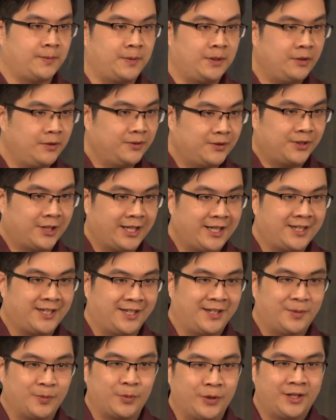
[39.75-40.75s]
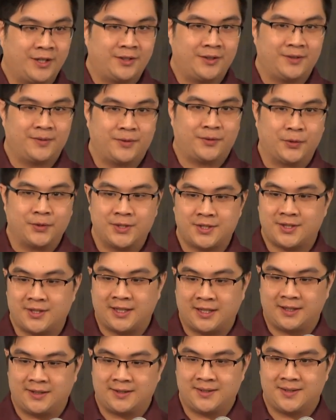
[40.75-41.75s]
we don't like it when those
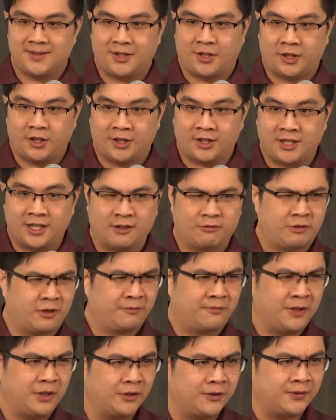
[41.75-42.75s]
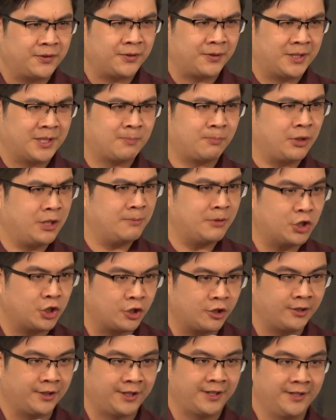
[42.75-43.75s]
things are kind of revealed to us
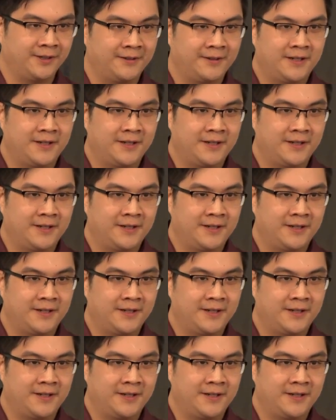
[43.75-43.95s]
prematurely.